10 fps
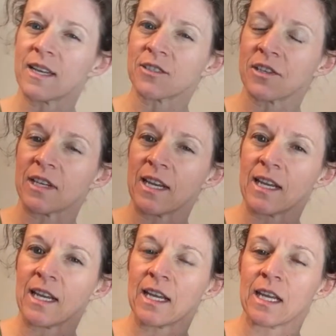actually
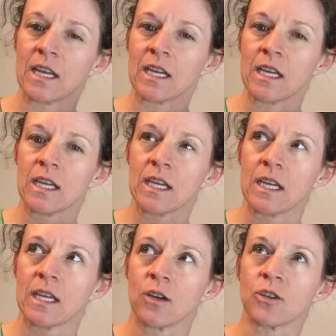needing,
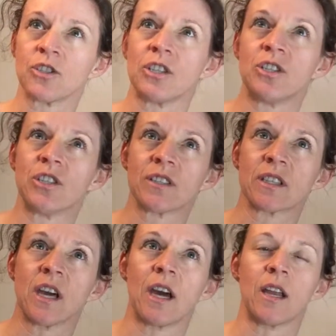or she just
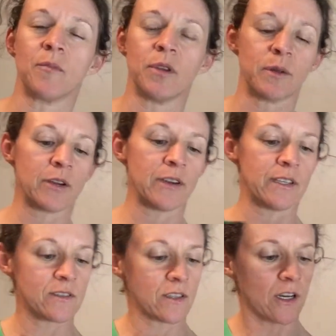got a blue and
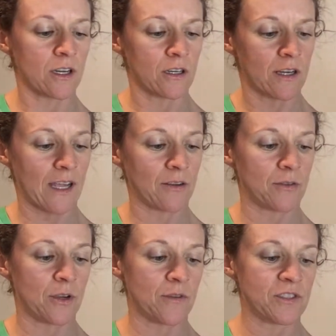green skirt. I don't
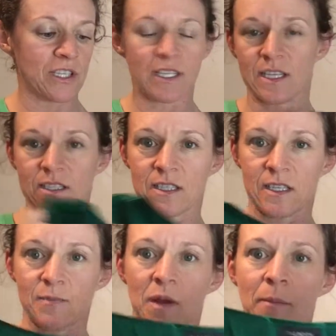know if she needs
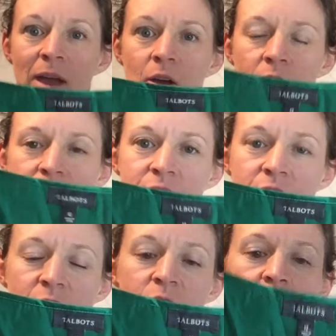this, but I might offer it
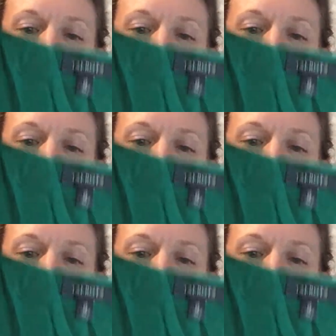to her